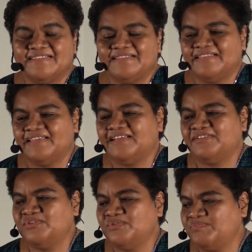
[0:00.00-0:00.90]
There are
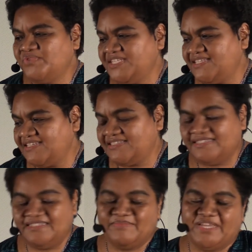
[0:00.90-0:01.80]
no
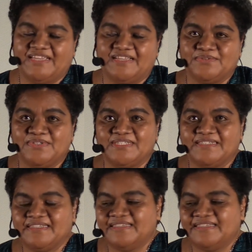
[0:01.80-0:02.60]
princesses in my house.